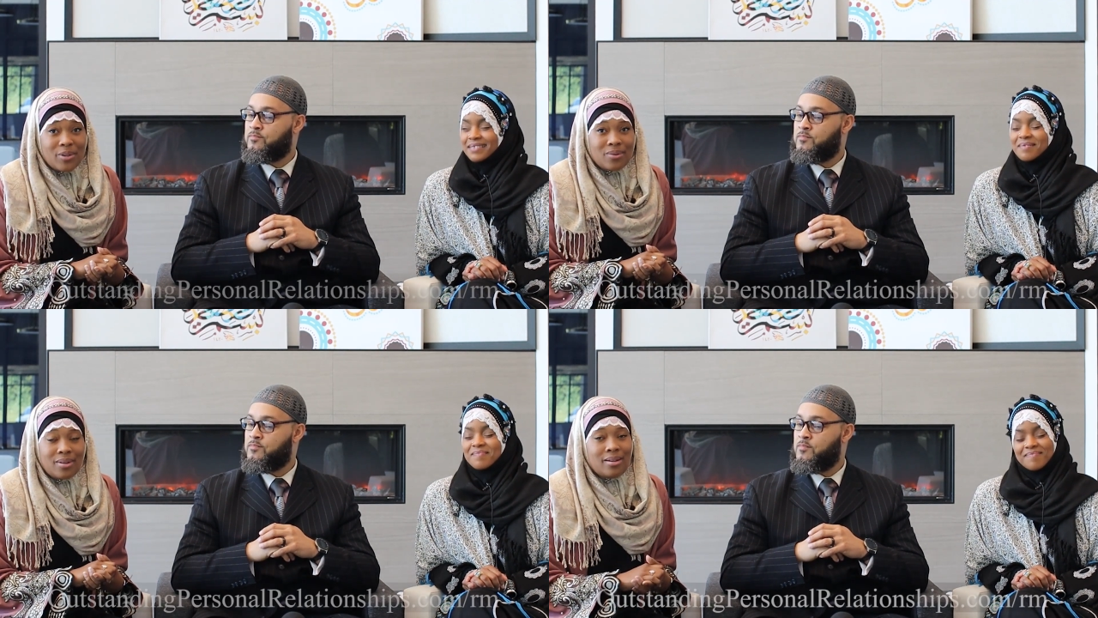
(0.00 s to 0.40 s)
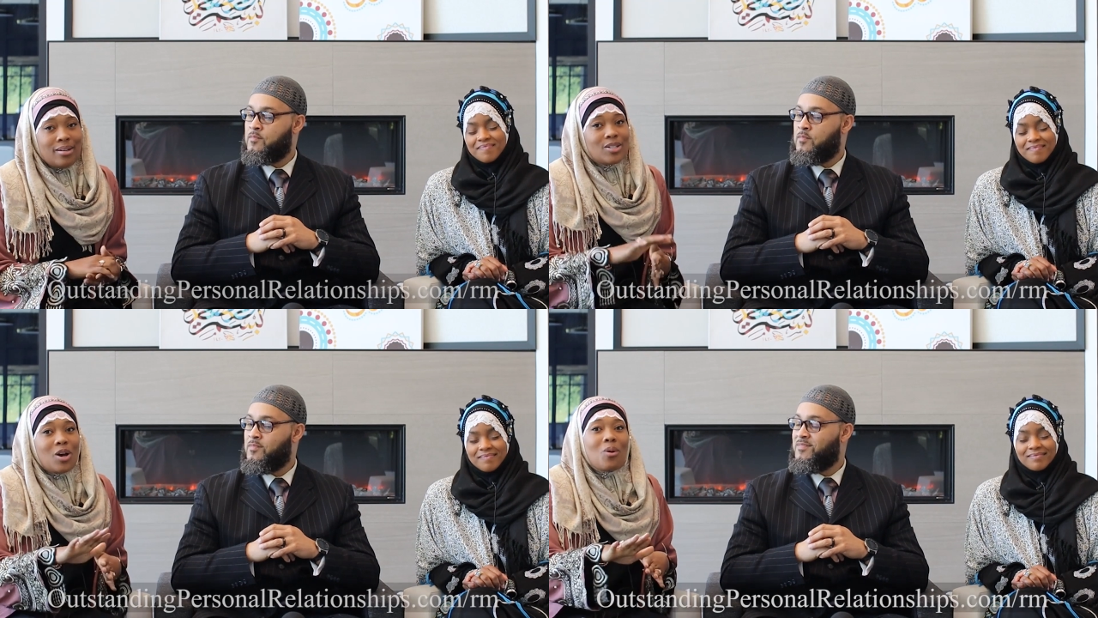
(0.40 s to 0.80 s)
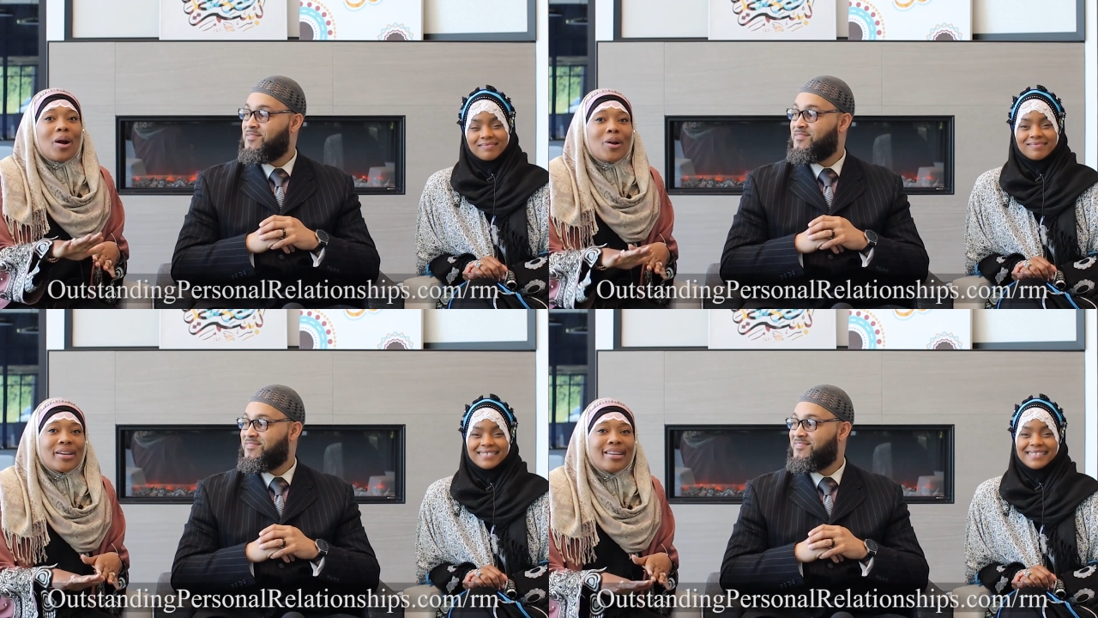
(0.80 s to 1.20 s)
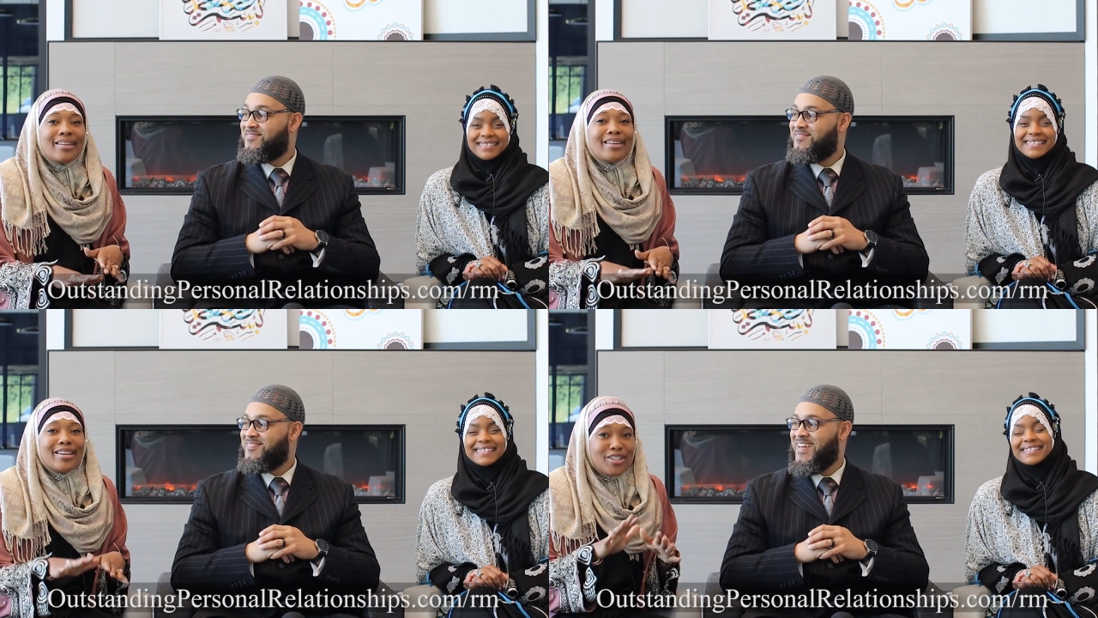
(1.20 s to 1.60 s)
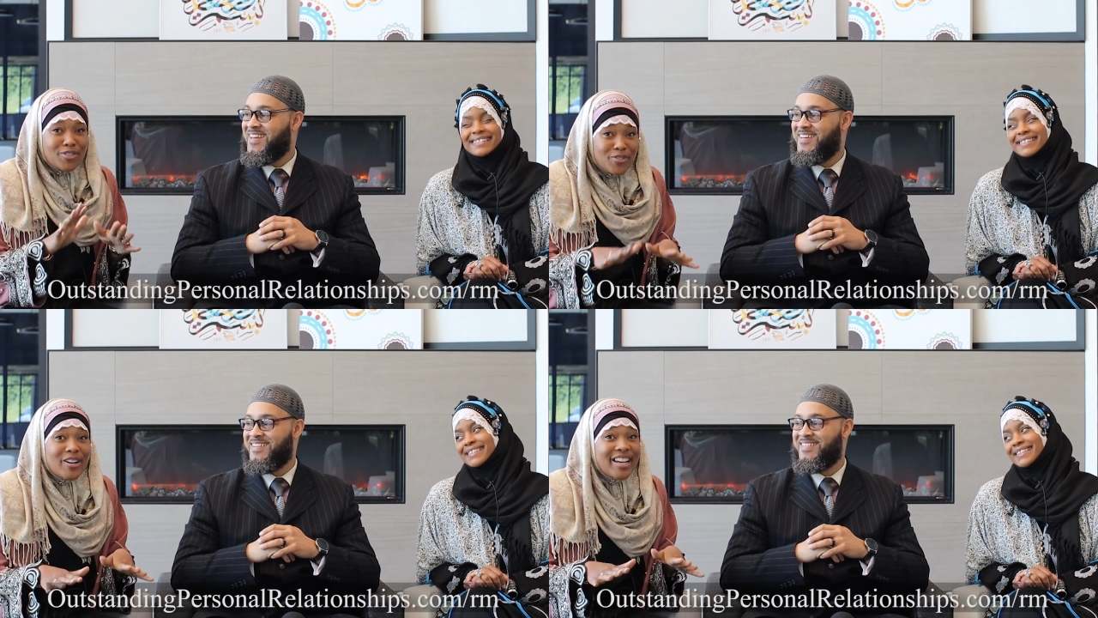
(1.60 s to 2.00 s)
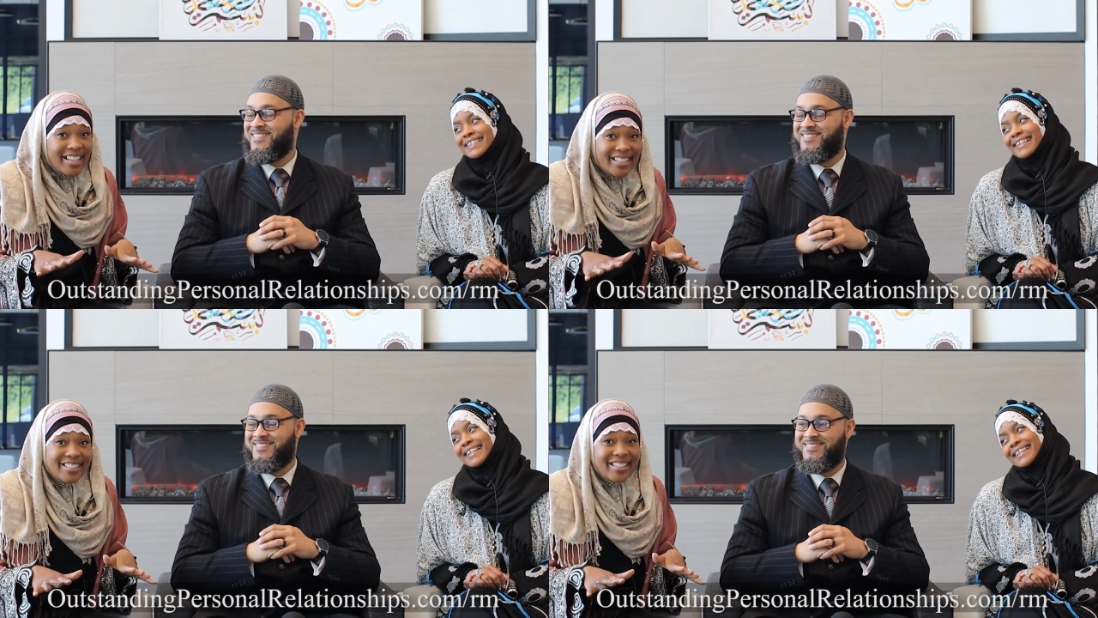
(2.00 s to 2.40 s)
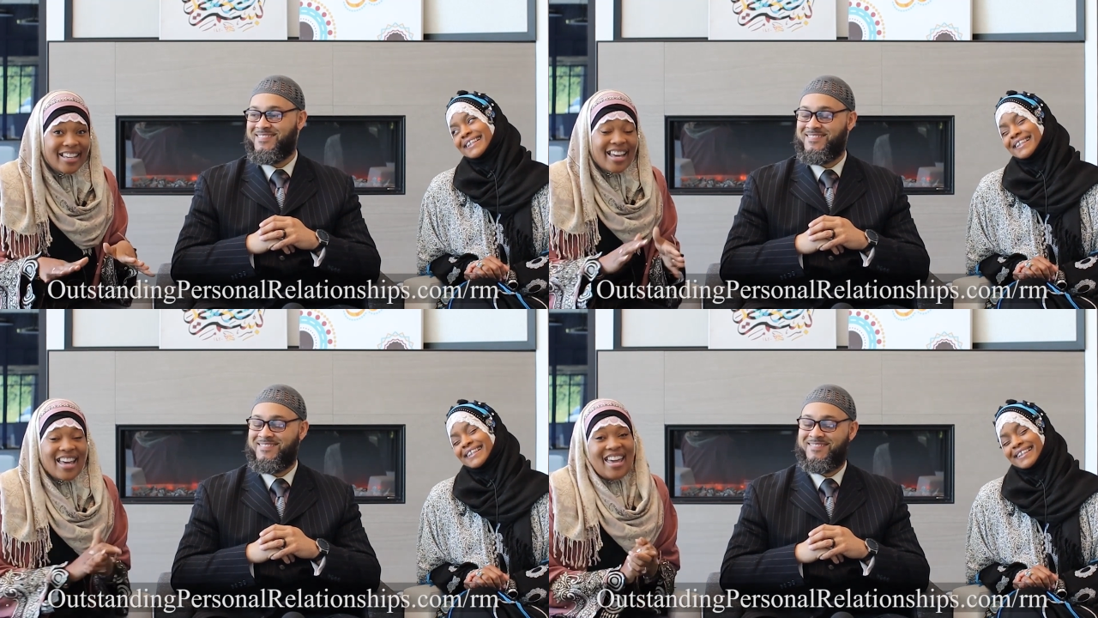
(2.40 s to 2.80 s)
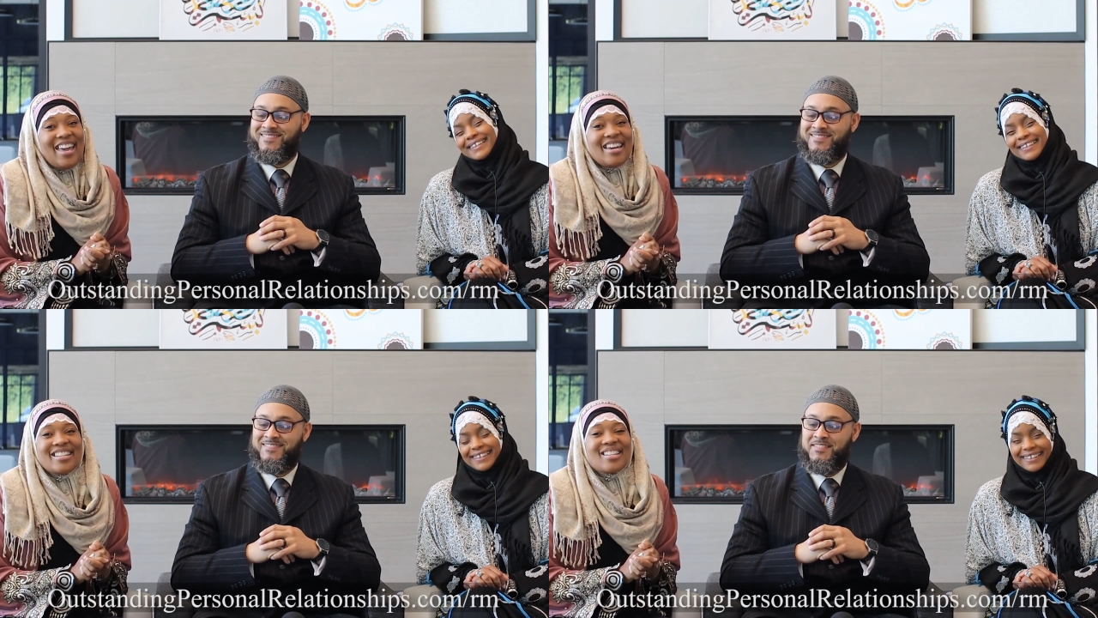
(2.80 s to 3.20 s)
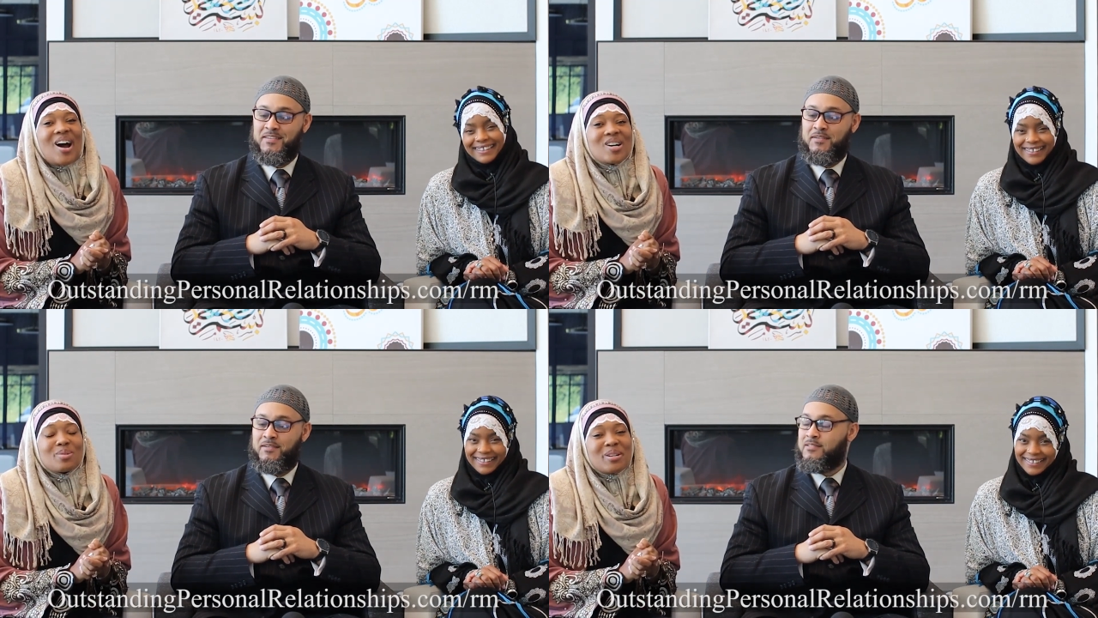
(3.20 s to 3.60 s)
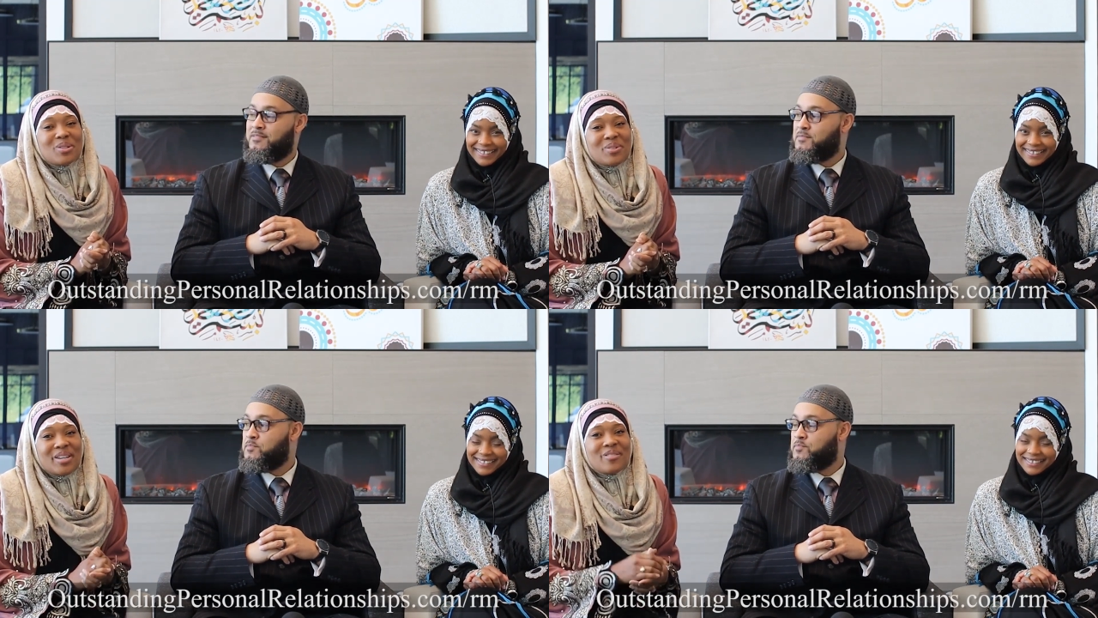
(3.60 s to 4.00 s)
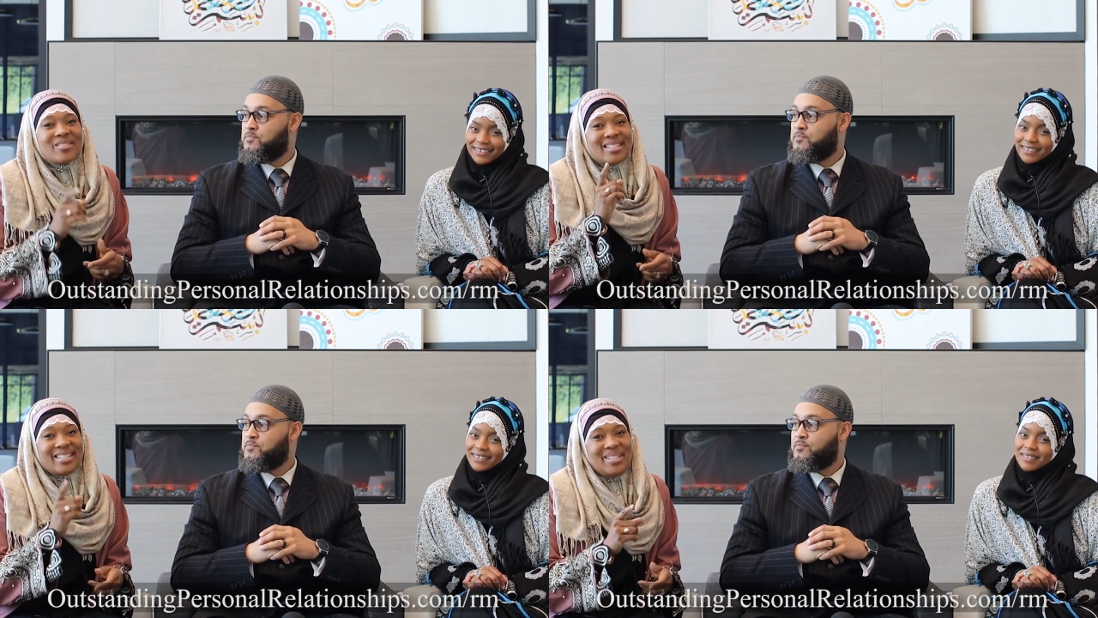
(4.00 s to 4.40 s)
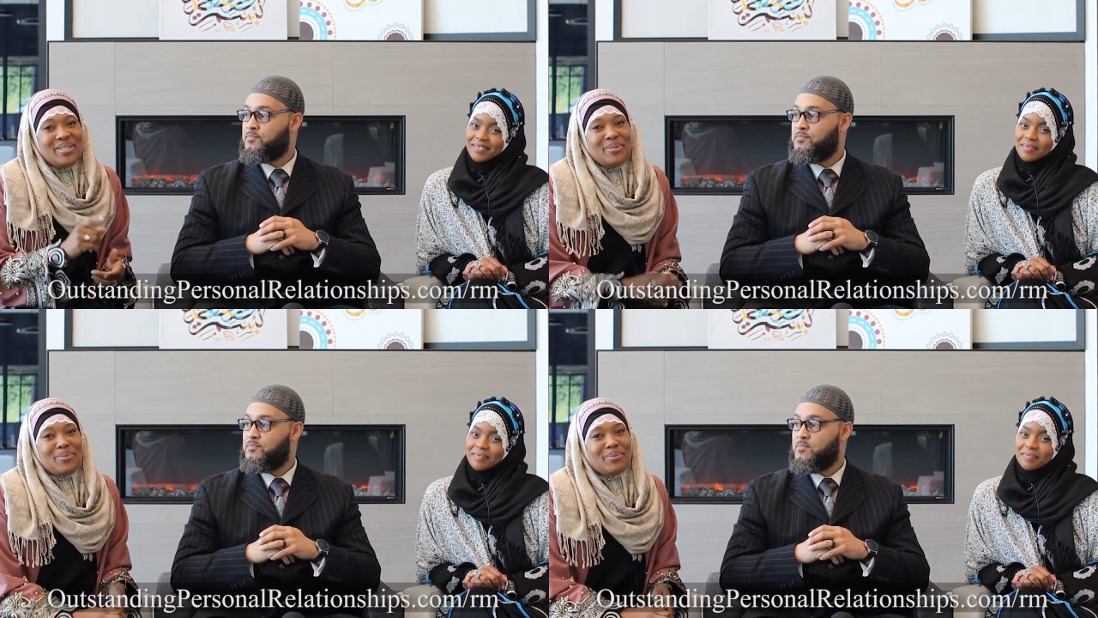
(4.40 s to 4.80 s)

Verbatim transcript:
Speaker 1: you. Now don't worry, it's free, and it's our special gift to you.